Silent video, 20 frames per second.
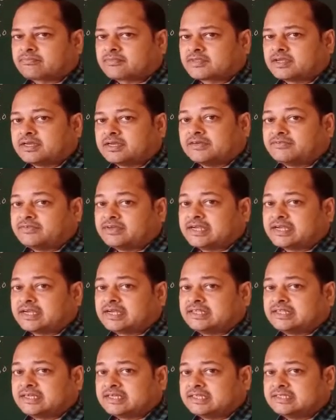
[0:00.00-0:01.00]

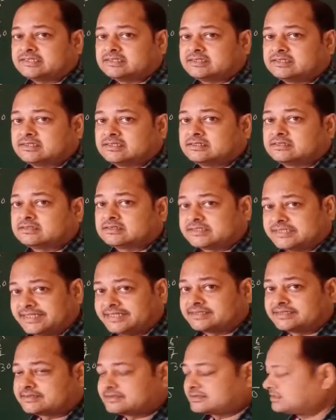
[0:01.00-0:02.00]
Definitely that is
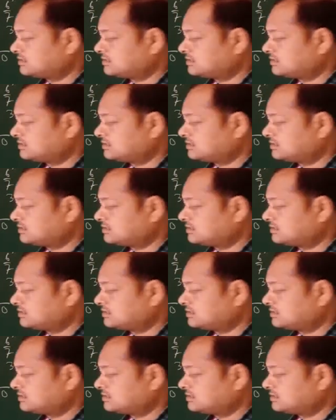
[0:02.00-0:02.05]
6.